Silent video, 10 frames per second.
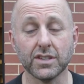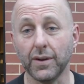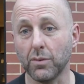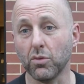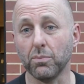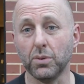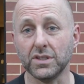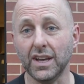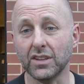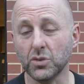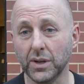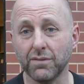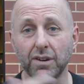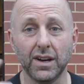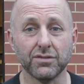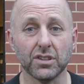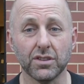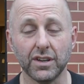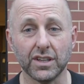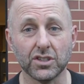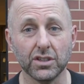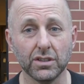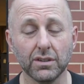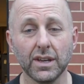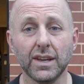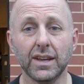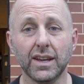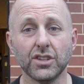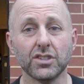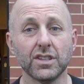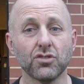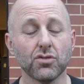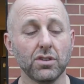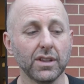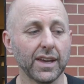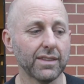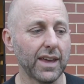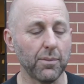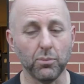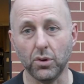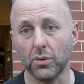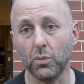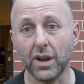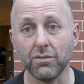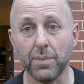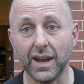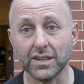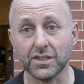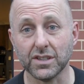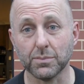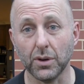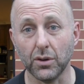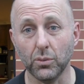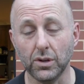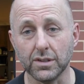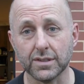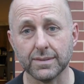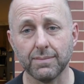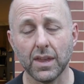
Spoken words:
So he put down 25 to 32 inches in draw length and put whatever poundage this bow was.